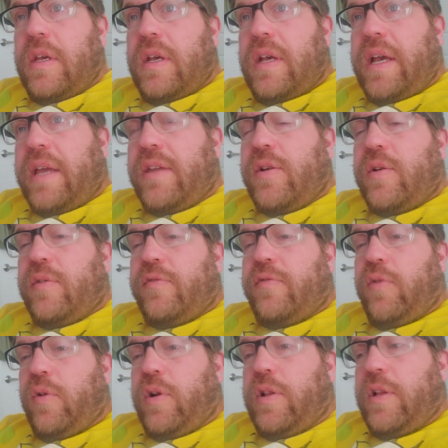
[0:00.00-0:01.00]
How are you going to
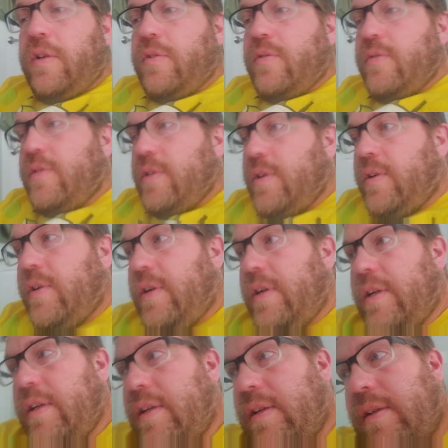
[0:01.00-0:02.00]
foreclose
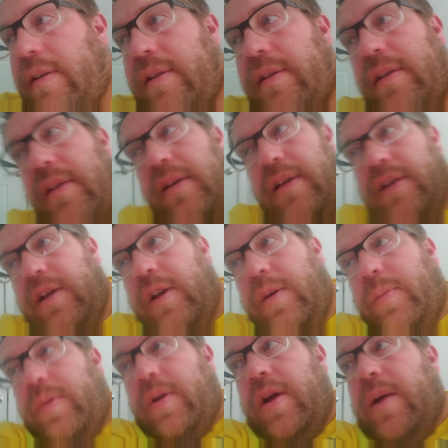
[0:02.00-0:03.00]
on a
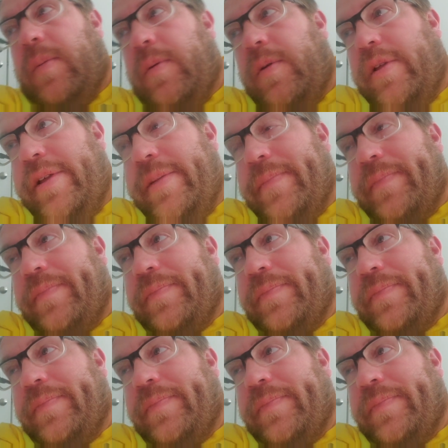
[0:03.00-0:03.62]
property